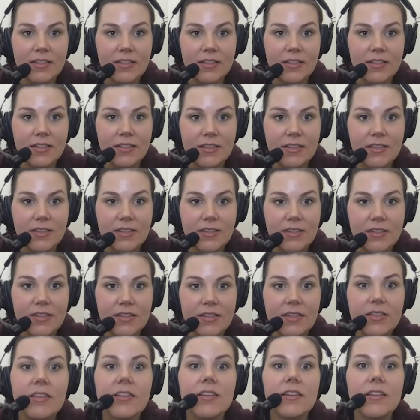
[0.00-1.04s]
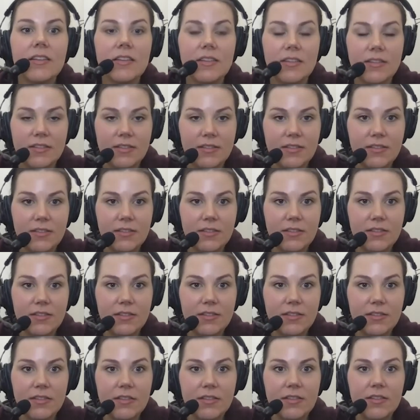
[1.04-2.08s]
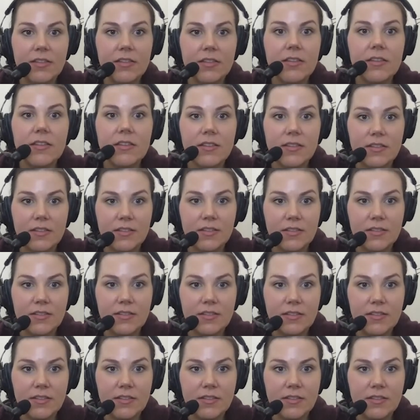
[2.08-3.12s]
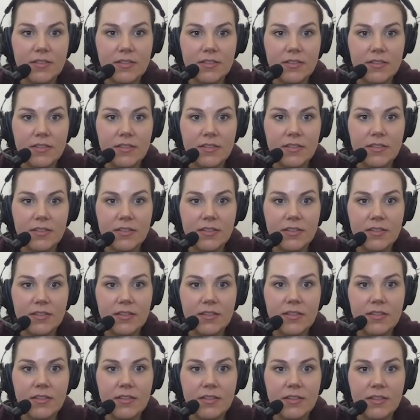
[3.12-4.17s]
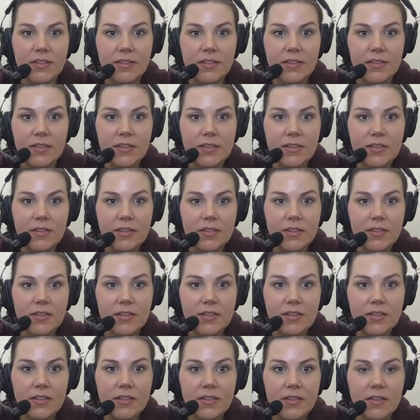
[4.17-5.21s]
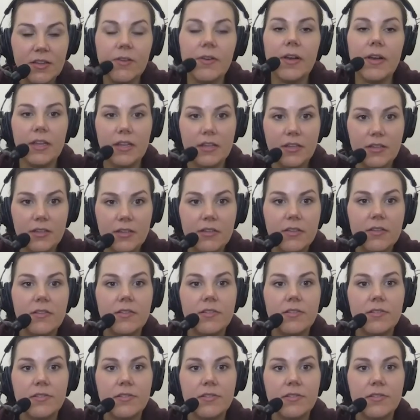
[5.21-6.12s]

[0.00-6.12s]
No words are spoken by the person on screen.